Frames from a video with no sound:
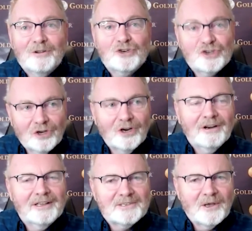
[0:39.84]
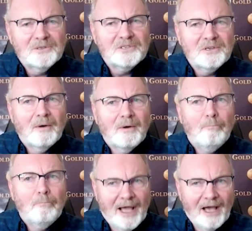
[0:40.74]
sugar is also
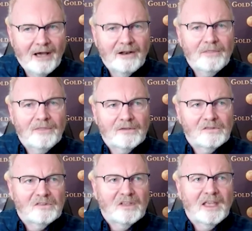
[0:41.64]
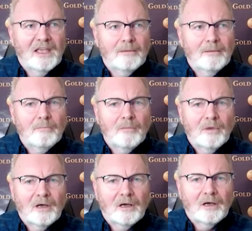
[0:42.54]
about at the same
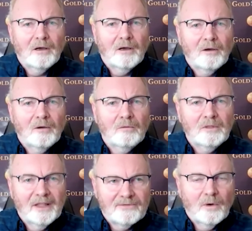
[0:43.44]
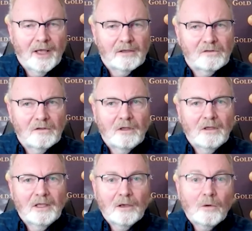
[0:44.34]
level as it was
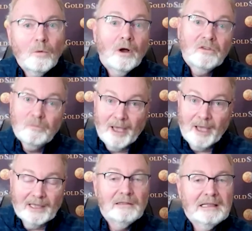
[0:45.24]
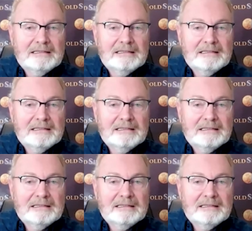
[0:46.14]
back in 1980.